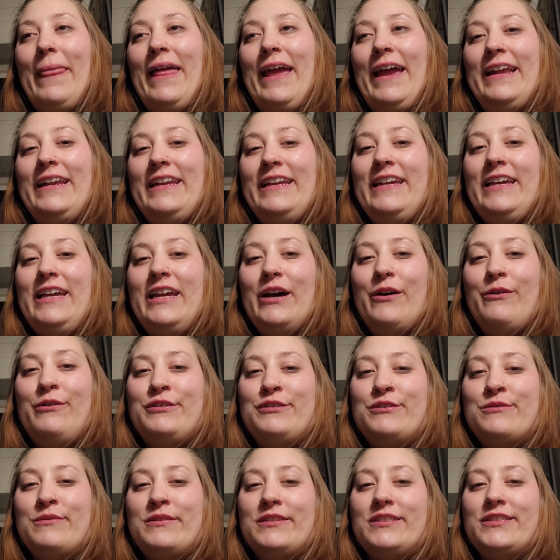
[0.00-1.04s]
And he
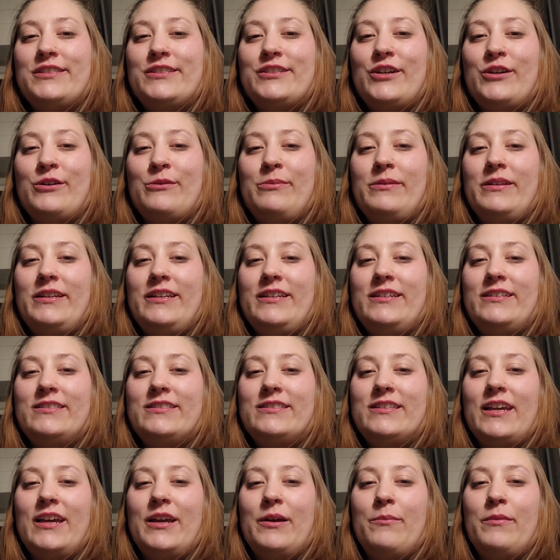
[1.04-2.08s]
always wants to open his
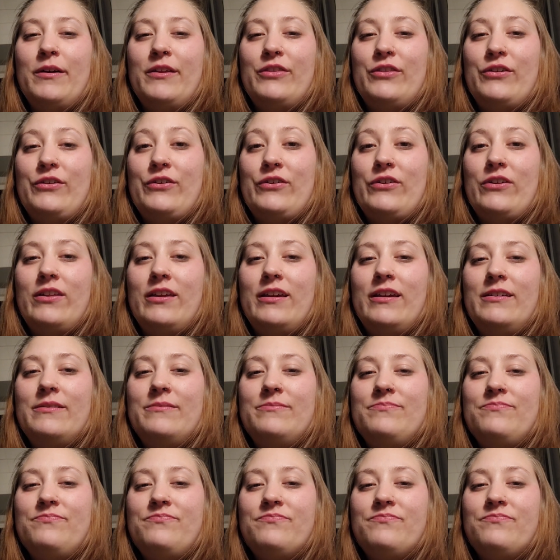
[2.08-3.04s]
like a month early.